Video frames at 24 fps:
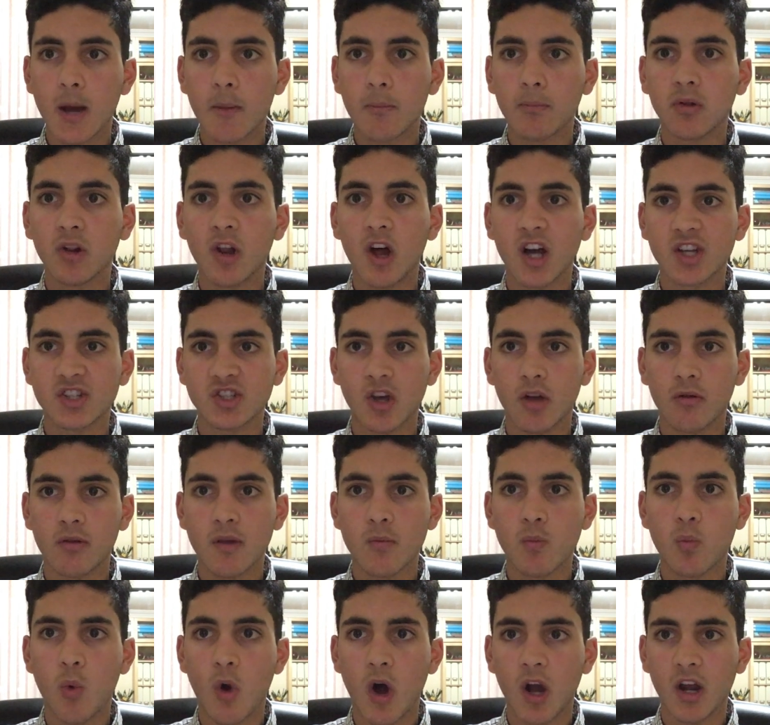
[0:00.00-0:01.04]
plus only
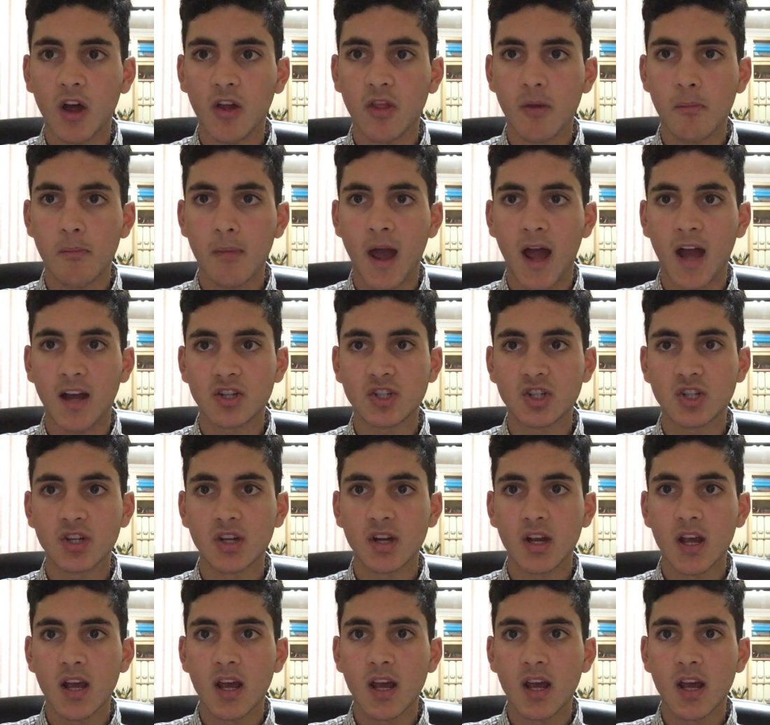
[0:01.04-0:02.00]
one other match.